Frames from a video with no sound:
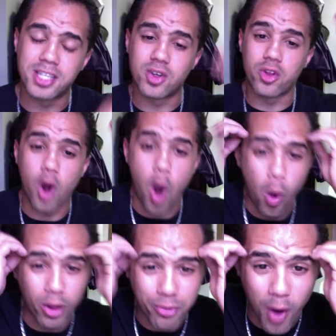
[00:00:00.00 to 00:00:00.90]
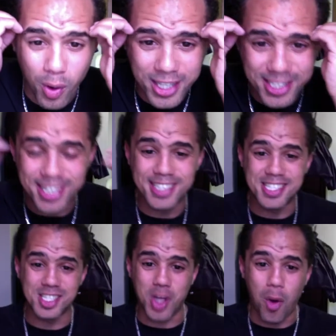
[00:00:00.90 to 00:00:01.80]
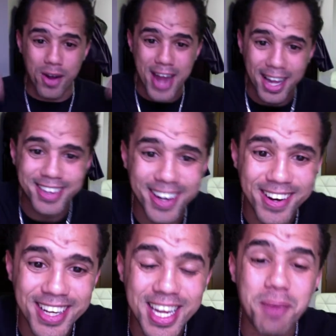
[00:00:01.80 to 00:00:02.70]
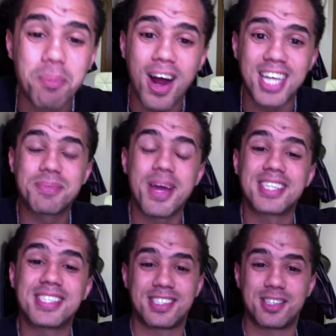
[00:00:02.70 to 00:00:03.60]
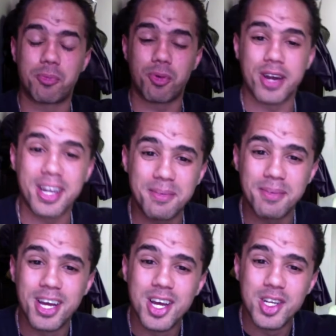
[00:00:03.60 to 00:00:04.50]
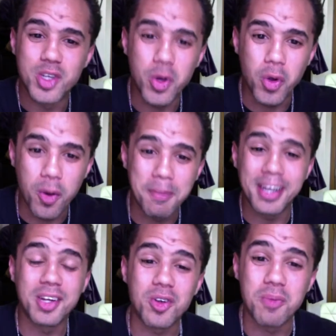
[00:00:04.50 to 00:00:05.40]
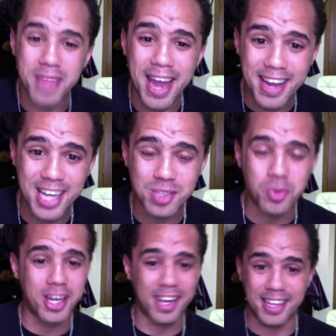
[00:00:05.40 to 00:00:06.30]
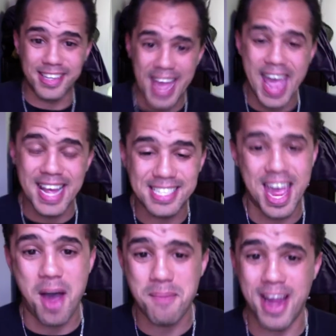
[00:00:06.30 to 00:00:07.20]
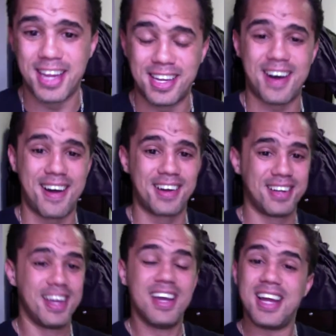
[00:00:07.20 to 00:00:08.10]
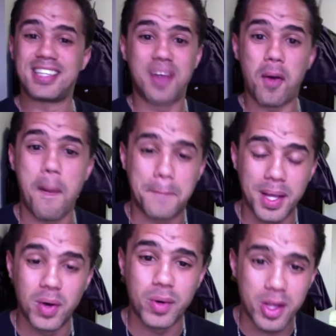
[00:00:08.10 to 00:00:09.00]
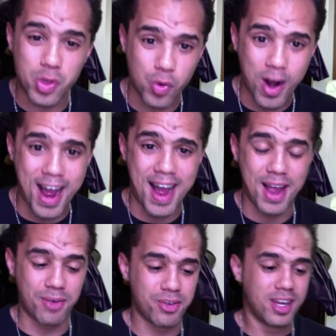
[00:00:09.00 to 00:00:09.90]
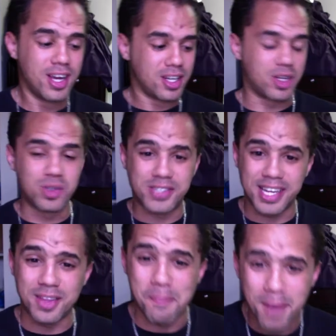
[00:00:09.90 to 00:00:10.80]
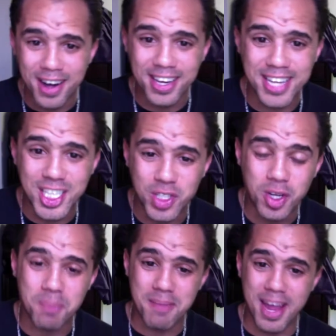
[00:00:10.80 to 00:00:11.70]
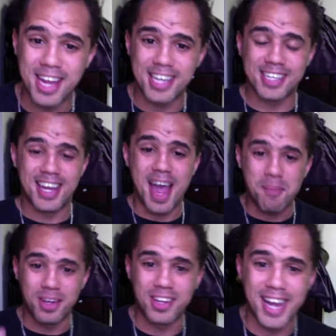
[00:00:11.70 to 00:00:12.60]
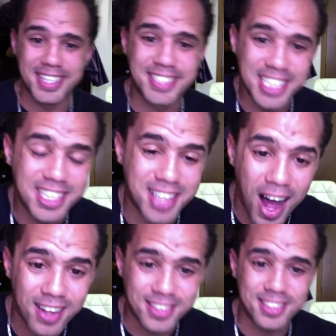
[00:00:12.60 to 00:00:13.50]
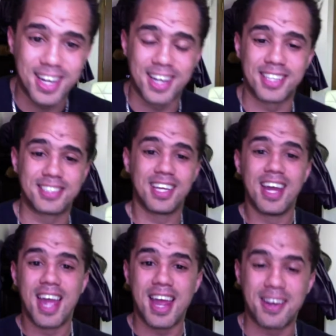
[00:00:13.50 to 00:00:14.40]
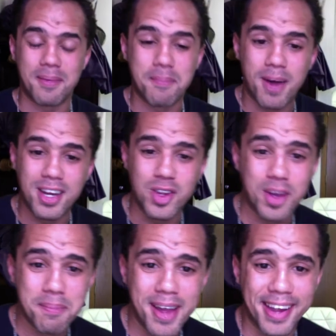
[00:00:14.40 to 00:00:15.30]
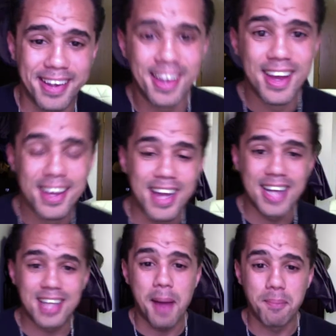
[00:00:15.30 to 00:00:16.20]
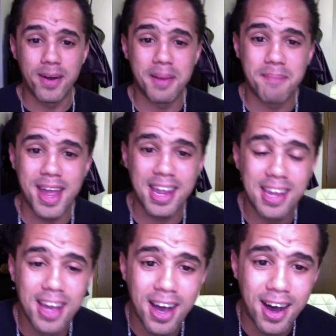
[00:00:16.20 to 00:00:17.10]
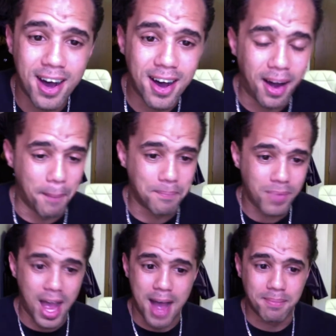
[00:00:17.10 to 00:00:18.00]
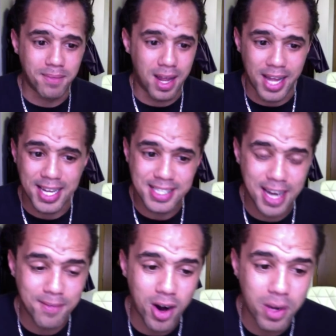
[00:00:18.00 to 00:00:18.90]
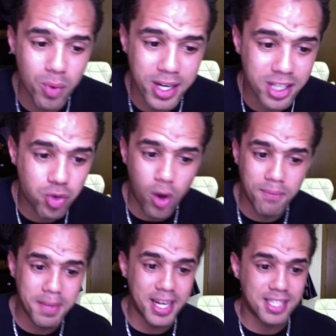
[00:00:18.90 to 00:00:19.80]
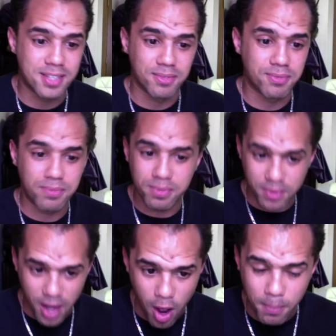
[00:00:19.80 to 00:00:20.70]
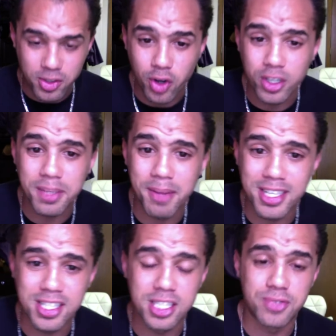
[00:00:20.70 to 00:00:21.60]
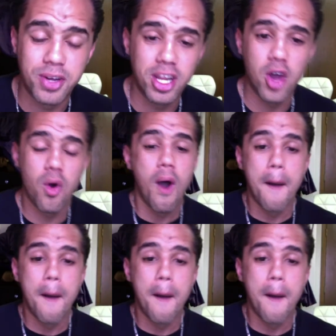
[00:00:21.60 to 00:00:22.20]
So their only focus is going out there and getting prospects, is to bring them to your meeting group that next week. And that is how MyEcon is going to build and thrive. Do you see the money that you can make? How many of you guys see dollar signs and money you can make? Guys, I'm Brendon May. Like I said, I've already went in 12 minutes and almost 13 minutes in this video.